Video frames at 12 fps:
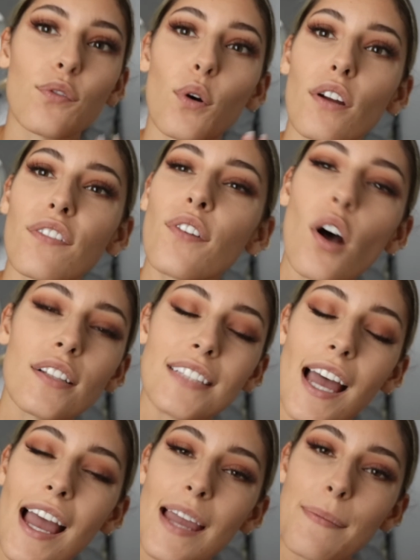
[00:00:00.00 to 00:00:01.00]
for fall
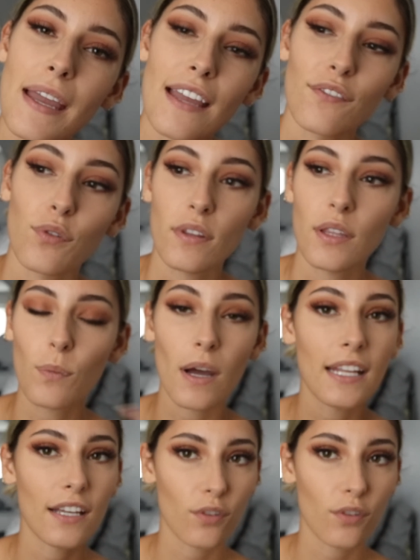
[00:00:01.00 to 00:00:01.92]
time and for the wedding,